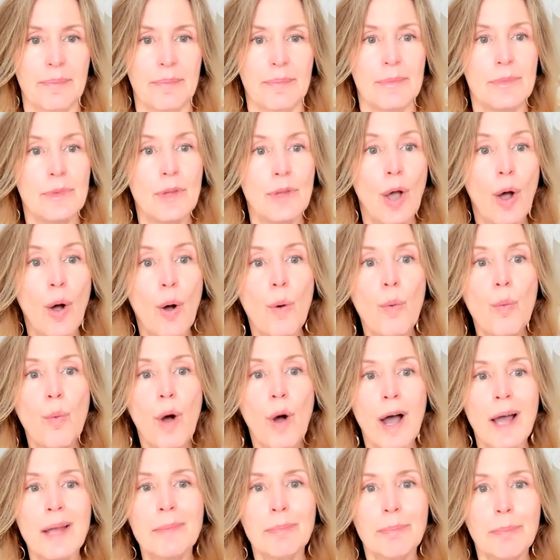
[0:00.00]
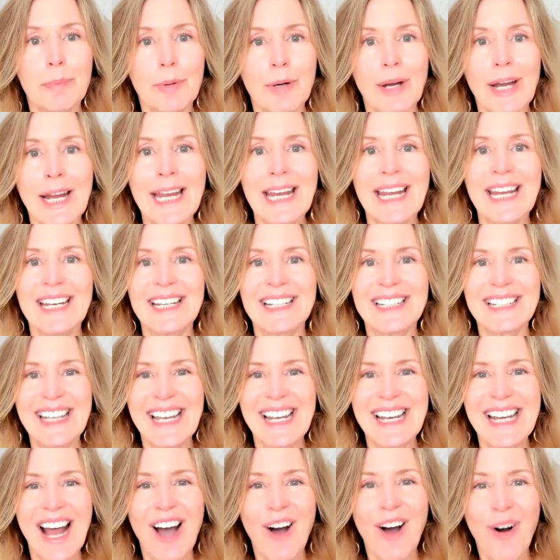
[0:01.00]
No one brain
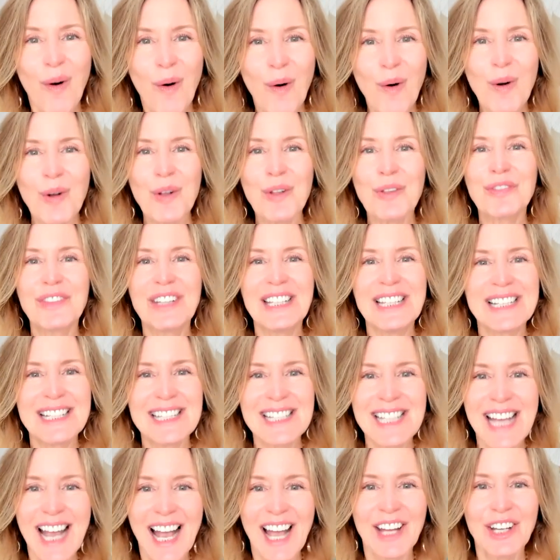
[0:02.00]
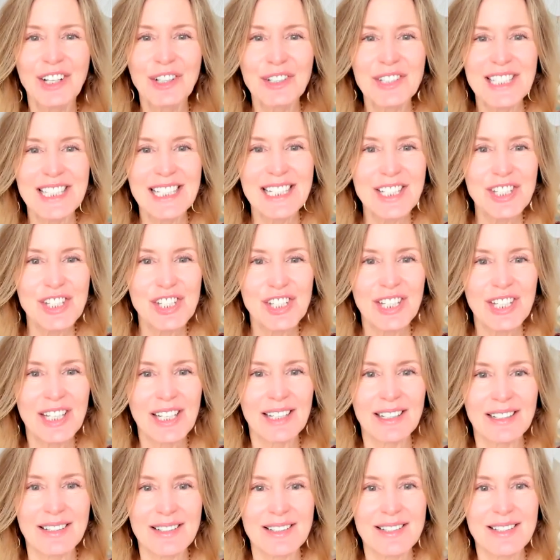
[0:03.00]
can hold the entire
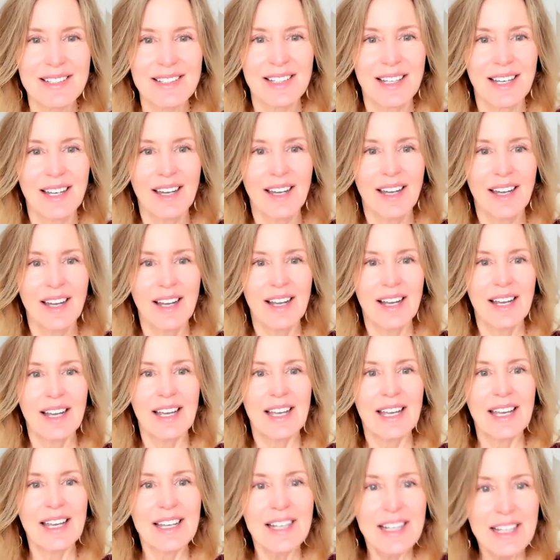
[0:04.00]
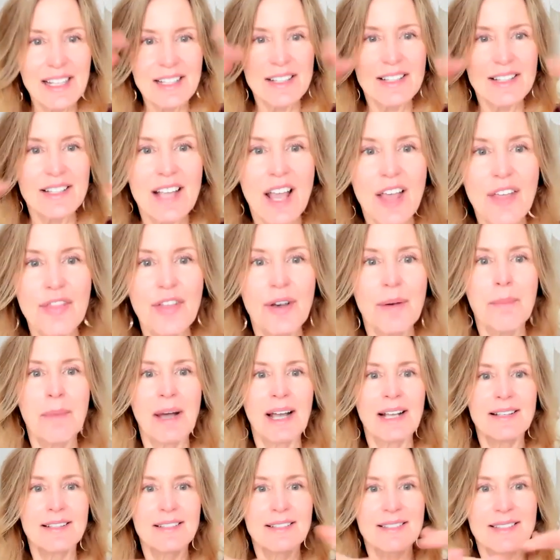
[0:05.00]
teachings. It is the
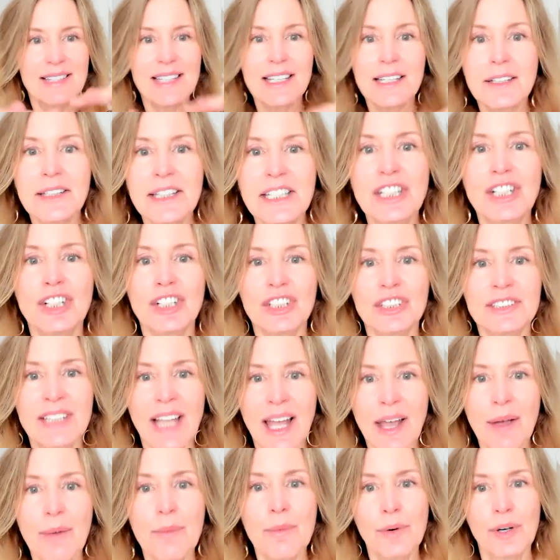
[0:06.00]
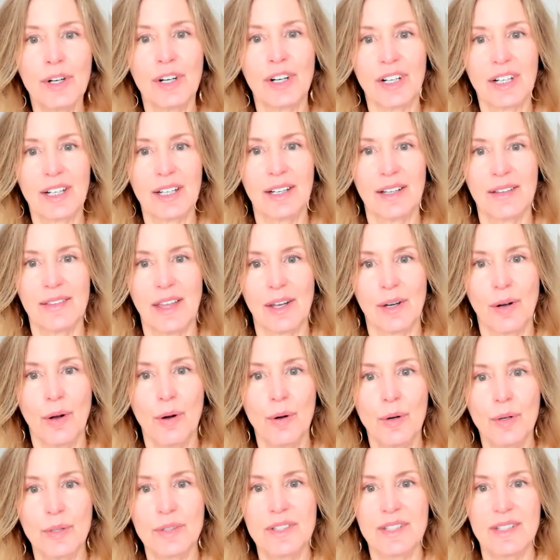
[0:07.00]
mycelial network that
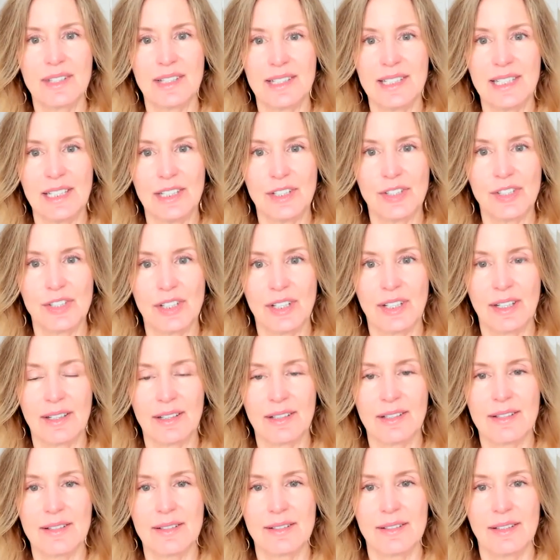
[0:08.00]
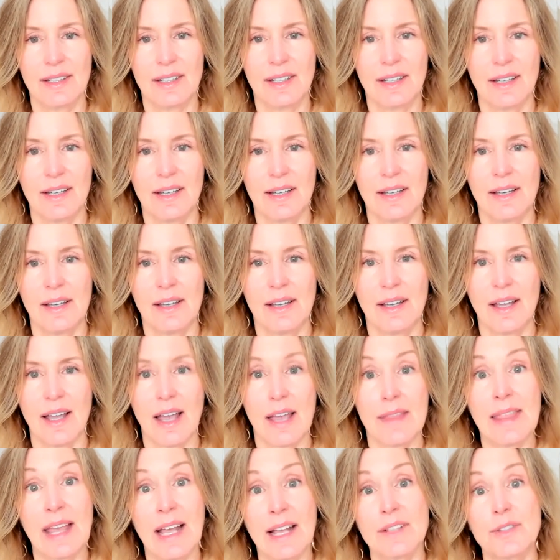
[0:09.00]
holds the teachings.
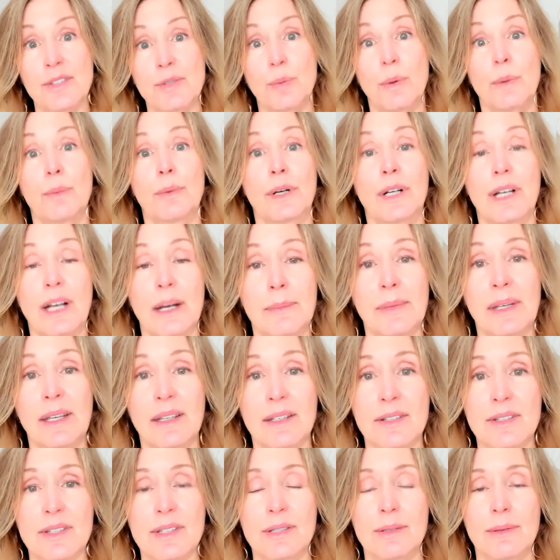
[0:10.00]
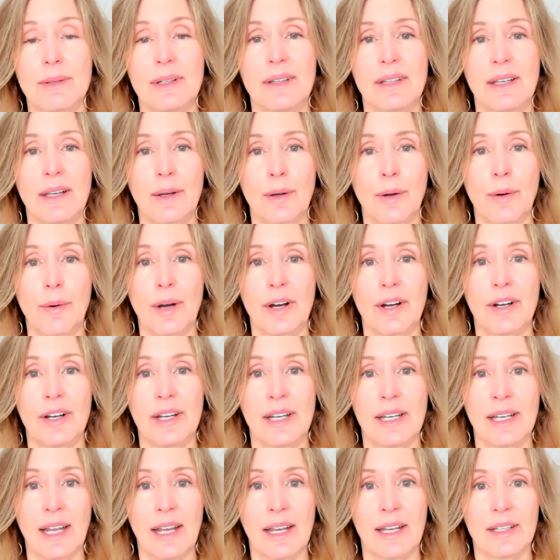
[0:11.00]
And that's what we're coming into in the
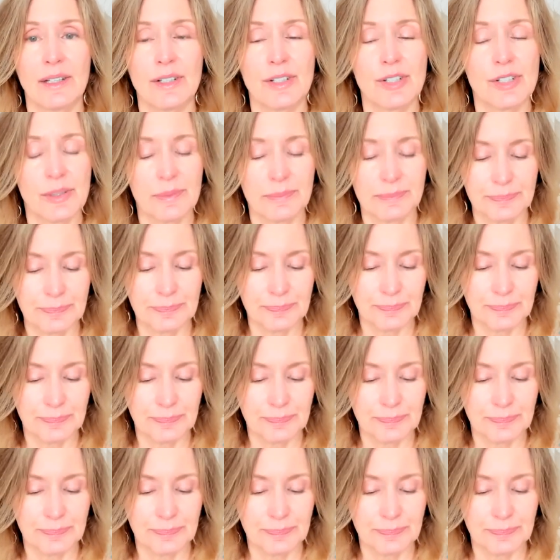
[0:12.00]
Aquarian age.